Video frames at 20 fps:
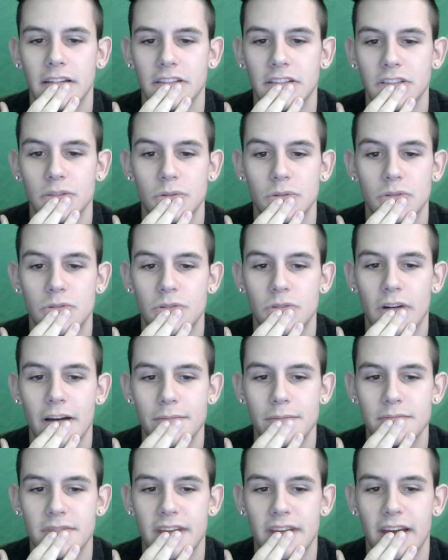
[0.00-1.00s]
She was
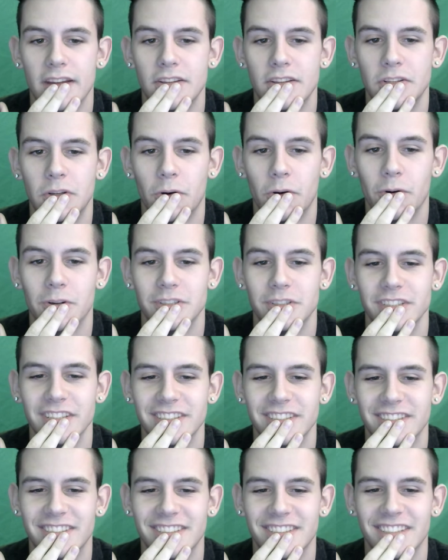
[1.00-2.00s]
drop dead
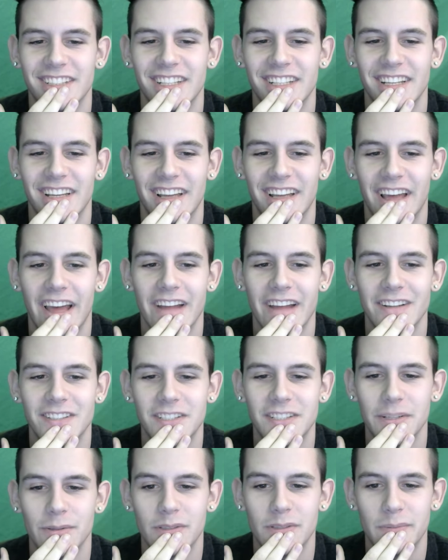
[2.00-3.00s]
gorgeous, and
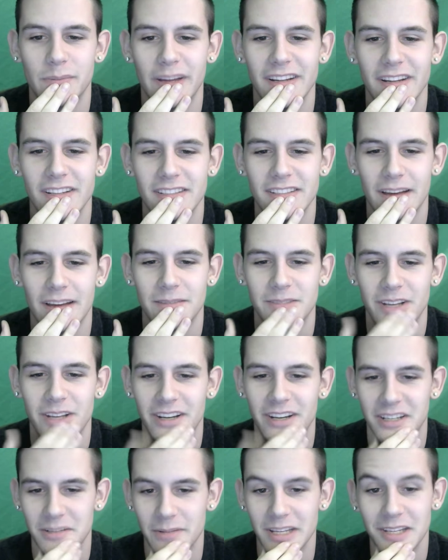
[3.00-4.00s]
she was spending time
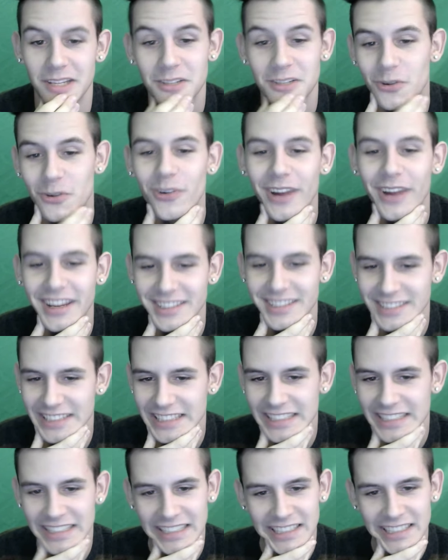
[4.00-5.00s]
talking to me, crazy.
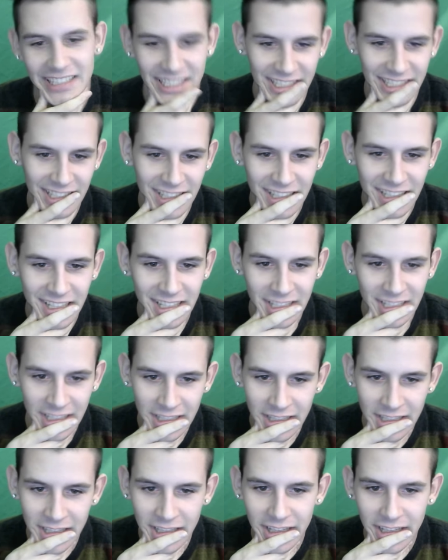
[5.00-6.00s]

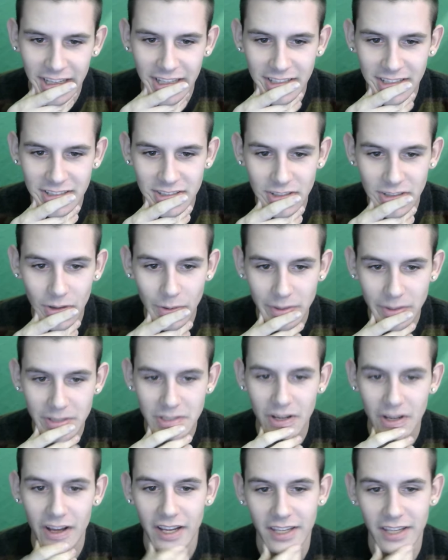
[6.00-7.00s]
And so the
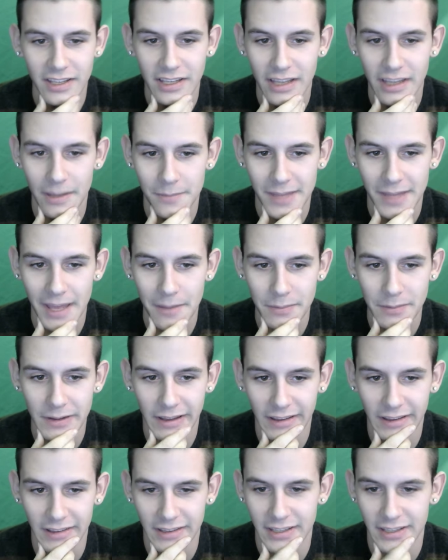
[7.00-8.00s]
talking kept happening.
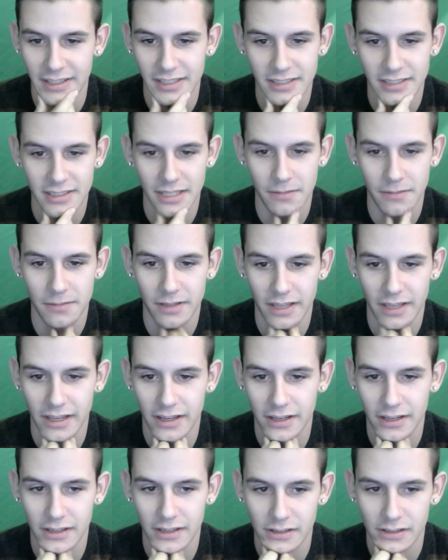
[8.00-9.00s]
Seemed
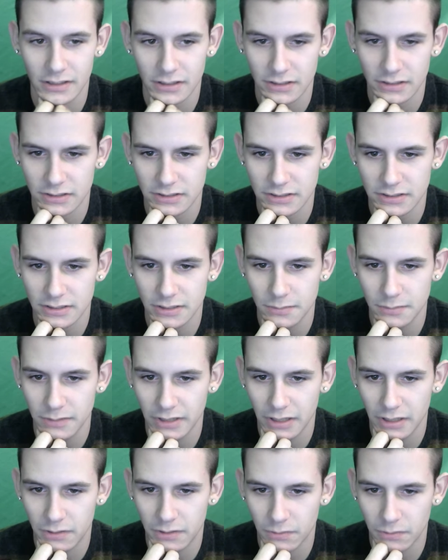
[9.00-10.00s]
like seemed
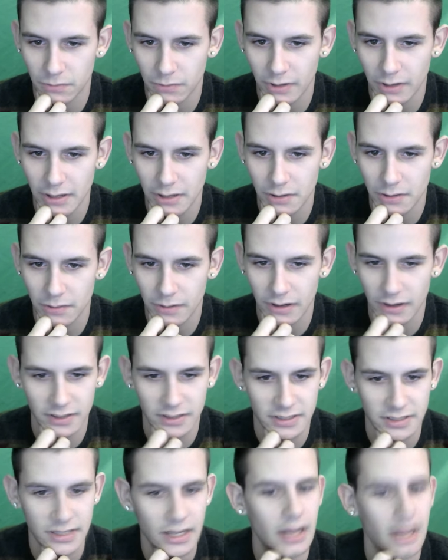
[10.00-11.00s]
like right around the
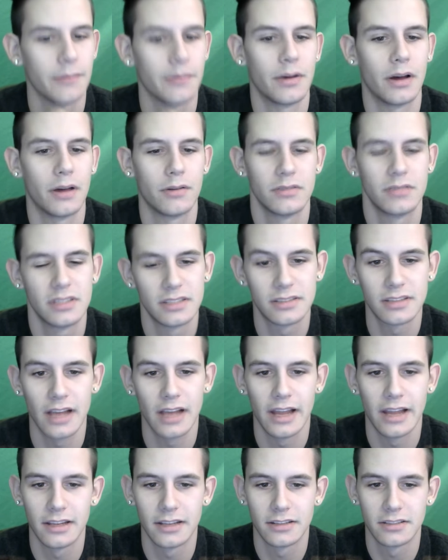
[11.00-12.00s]
time I was
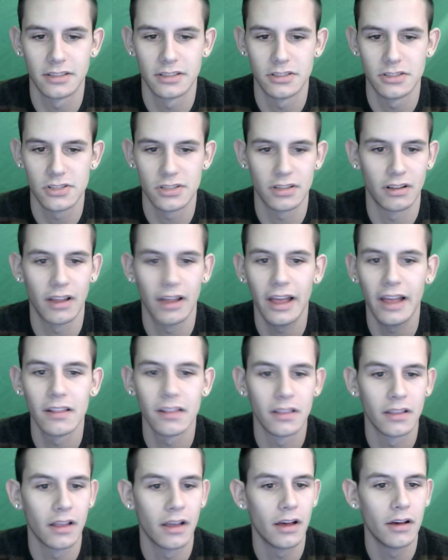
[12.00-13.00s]
deciding to just let
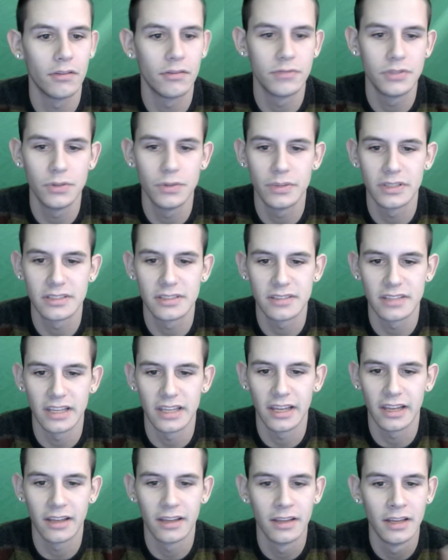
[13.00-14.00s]
love do its
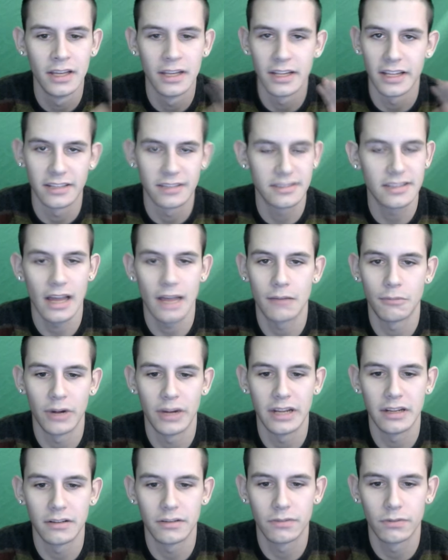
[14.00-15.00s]
thing and stop
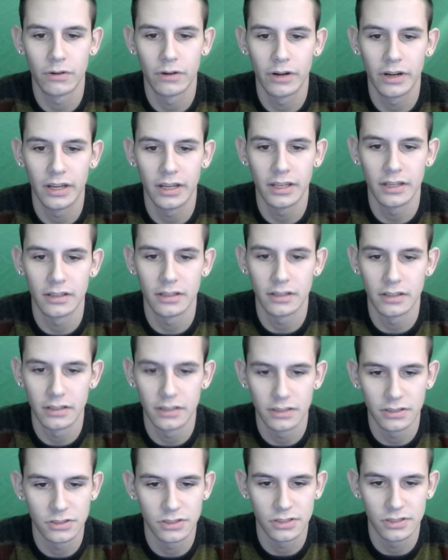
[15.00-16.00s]
waiting for it.
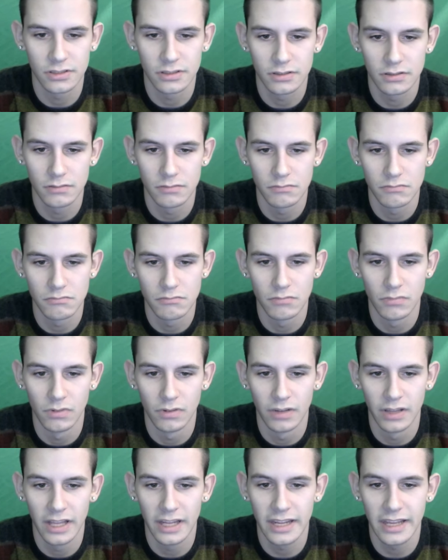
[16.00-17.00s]
Just
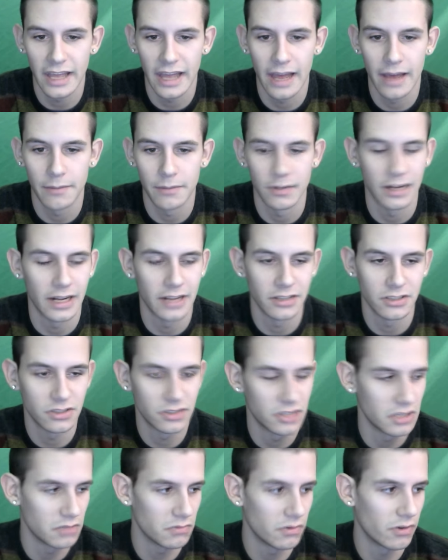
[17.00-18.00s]
let it happen. I just
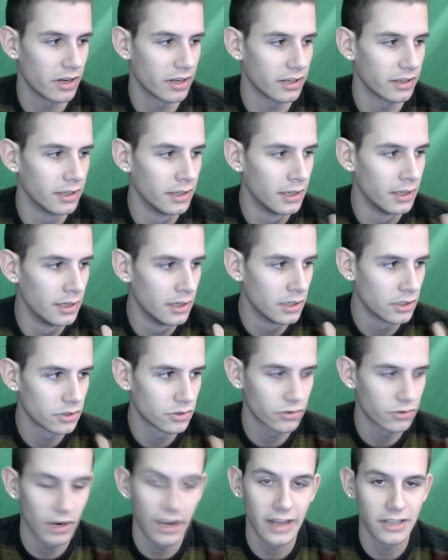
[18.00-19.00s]
didn't want to
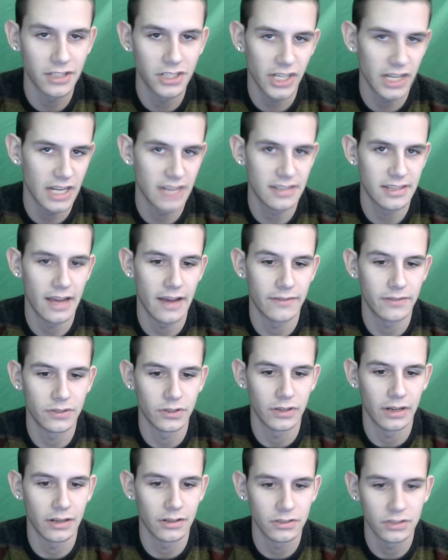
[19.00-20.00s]
try and chase after
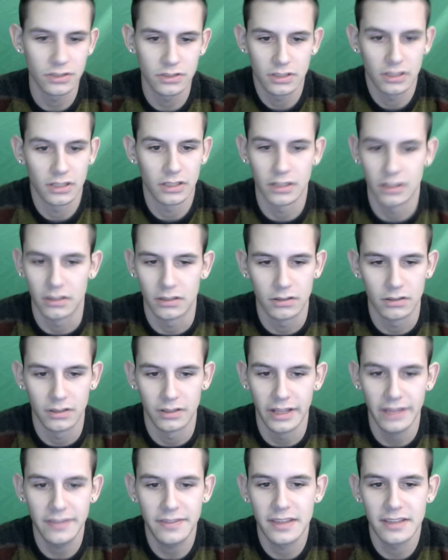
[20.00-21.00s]
it. I was just going to
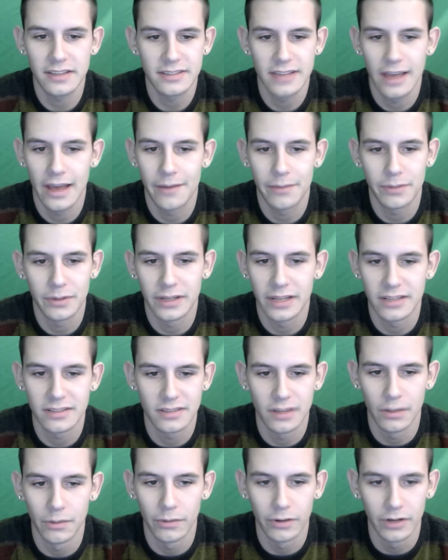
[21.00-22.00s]
let things happen as
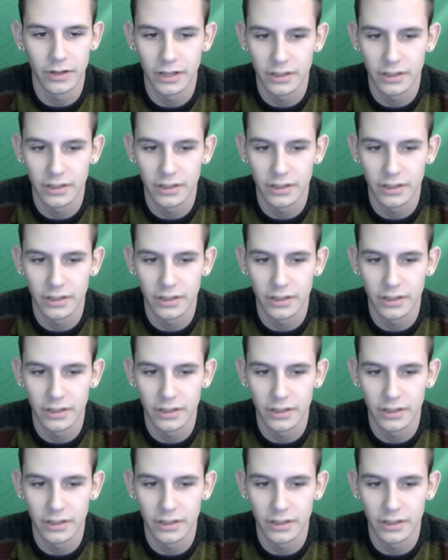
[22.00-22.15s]
they were.